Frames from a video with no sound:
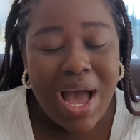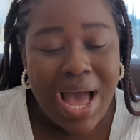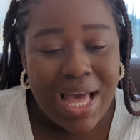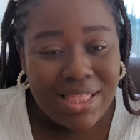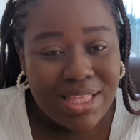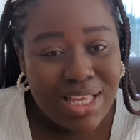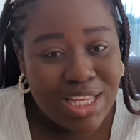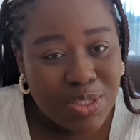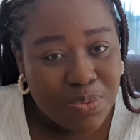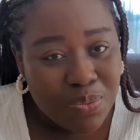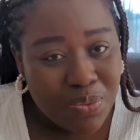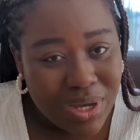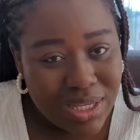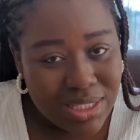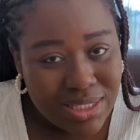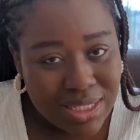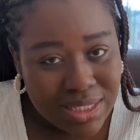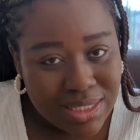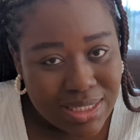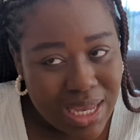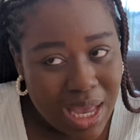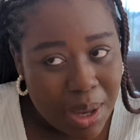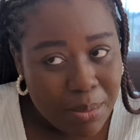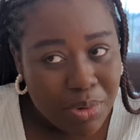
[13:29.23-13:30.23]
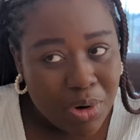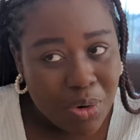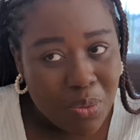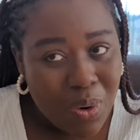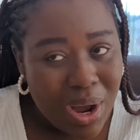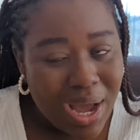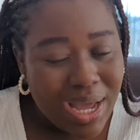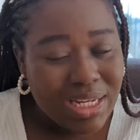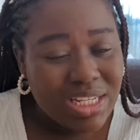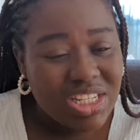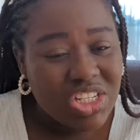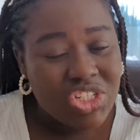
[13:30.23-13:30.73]
at this point in time,
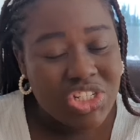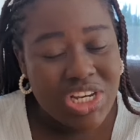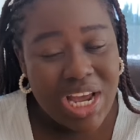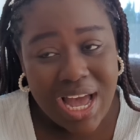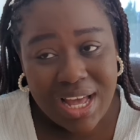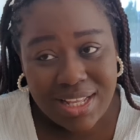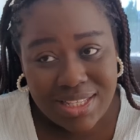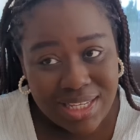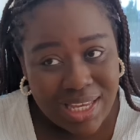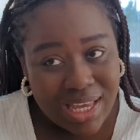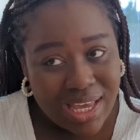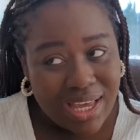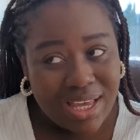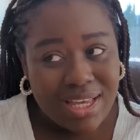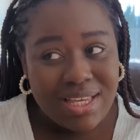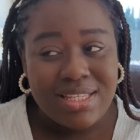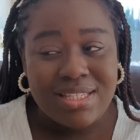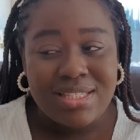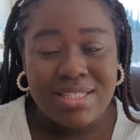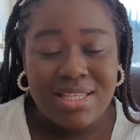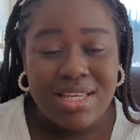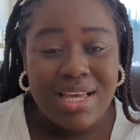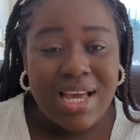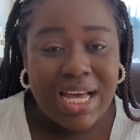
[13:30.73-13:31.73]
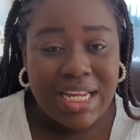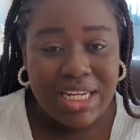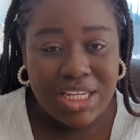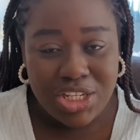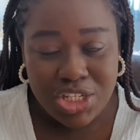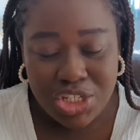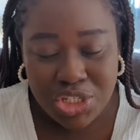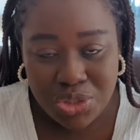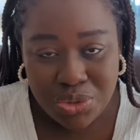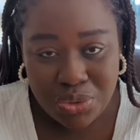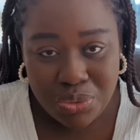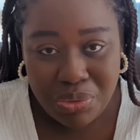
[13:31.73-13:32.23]
rewind, childcare is still an
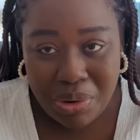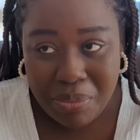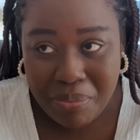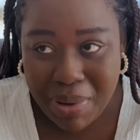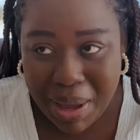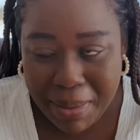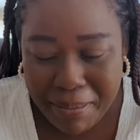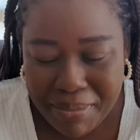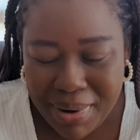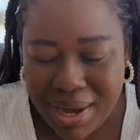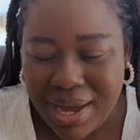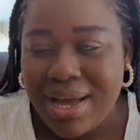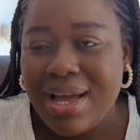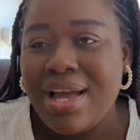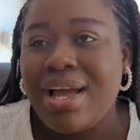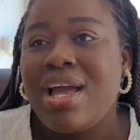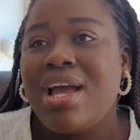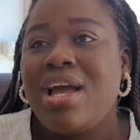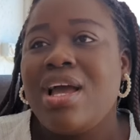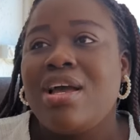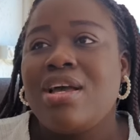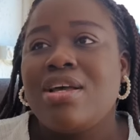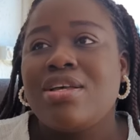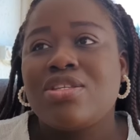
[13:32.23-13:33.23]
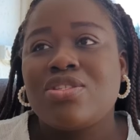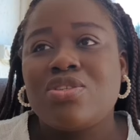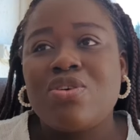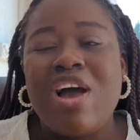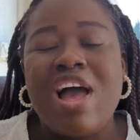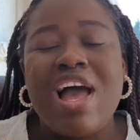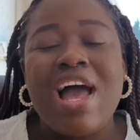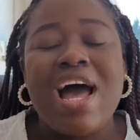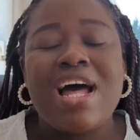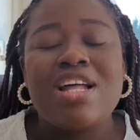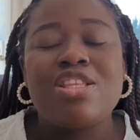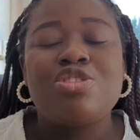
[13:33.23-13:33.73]
issue, remember. So
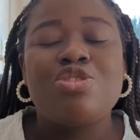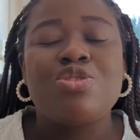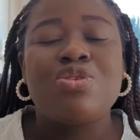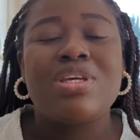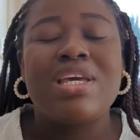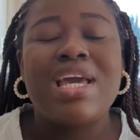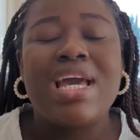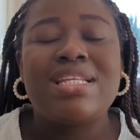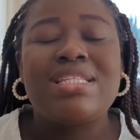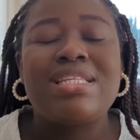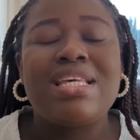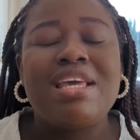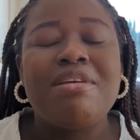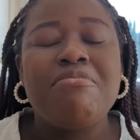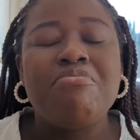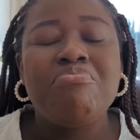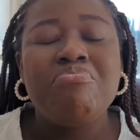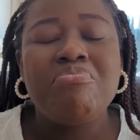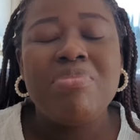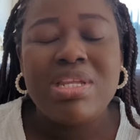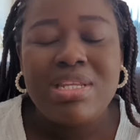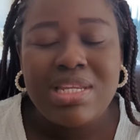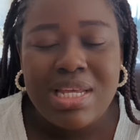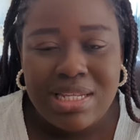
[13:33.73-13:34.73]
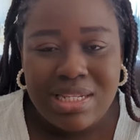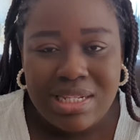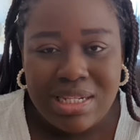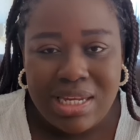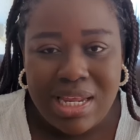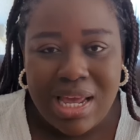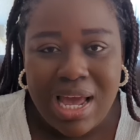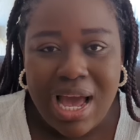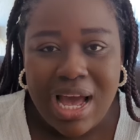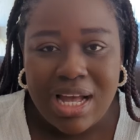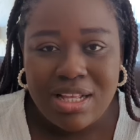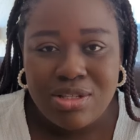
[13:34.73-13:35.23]
I had to
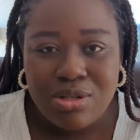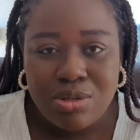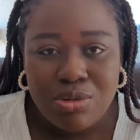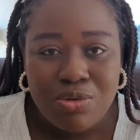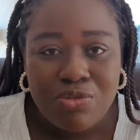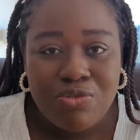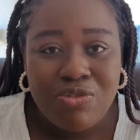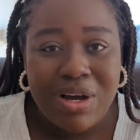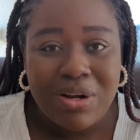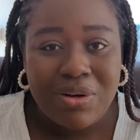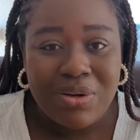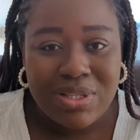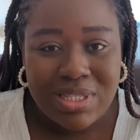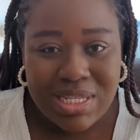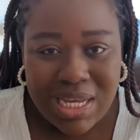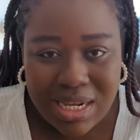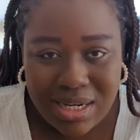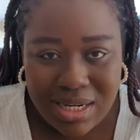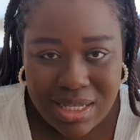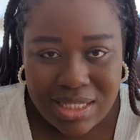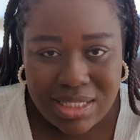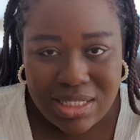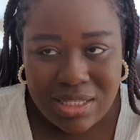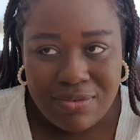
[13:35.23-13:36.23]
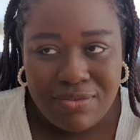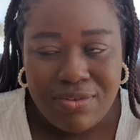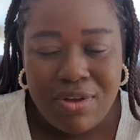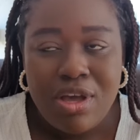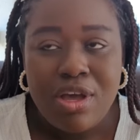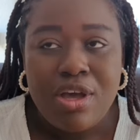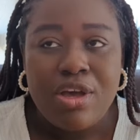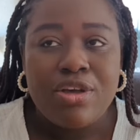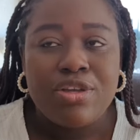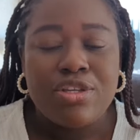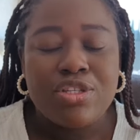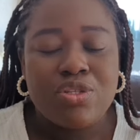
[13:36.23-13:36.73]
I had to look for an
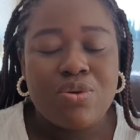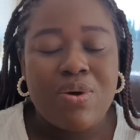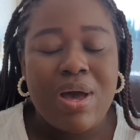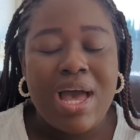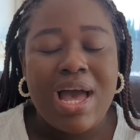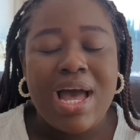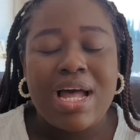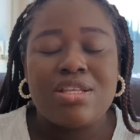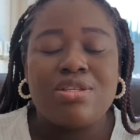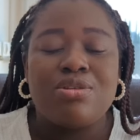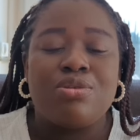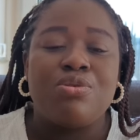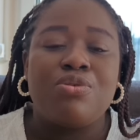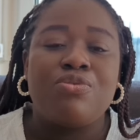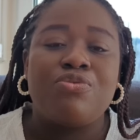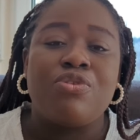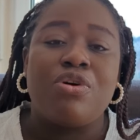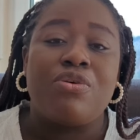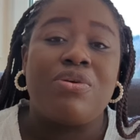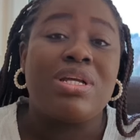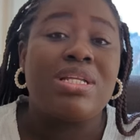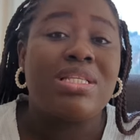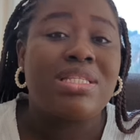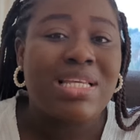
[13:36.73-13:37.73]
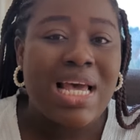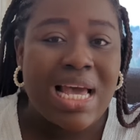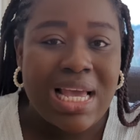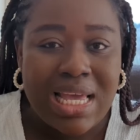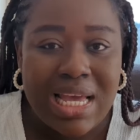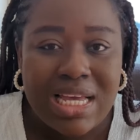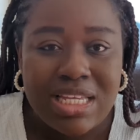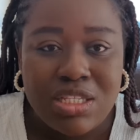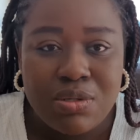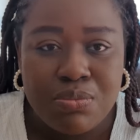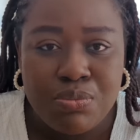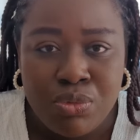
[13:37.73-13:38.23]
alternative. So I had to look for a
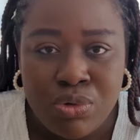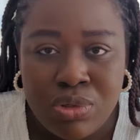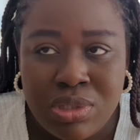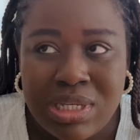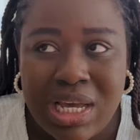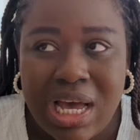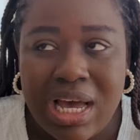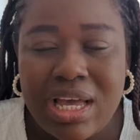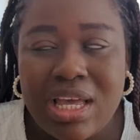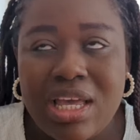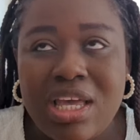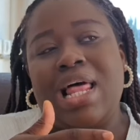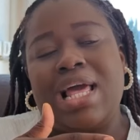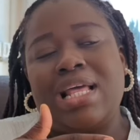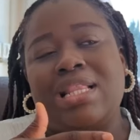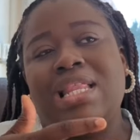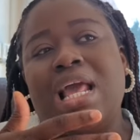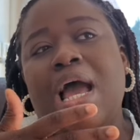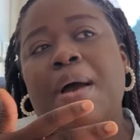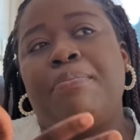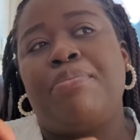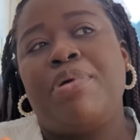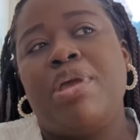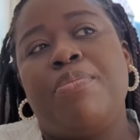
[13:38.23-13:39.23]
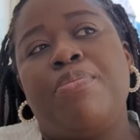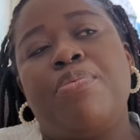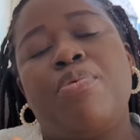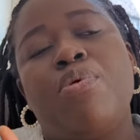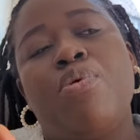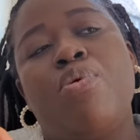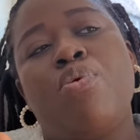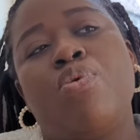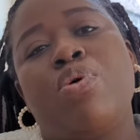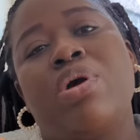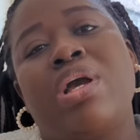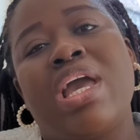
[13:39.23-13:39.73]
Tagesmutter. Like, there are
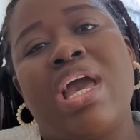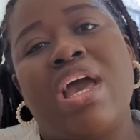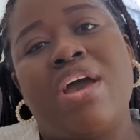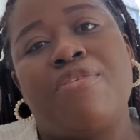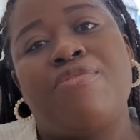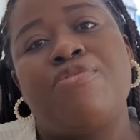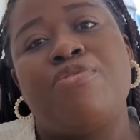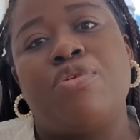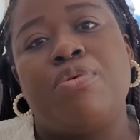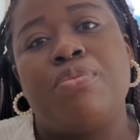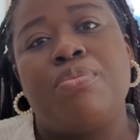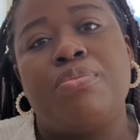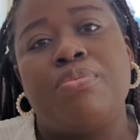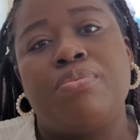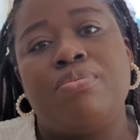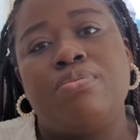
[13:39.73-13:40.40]
people who care for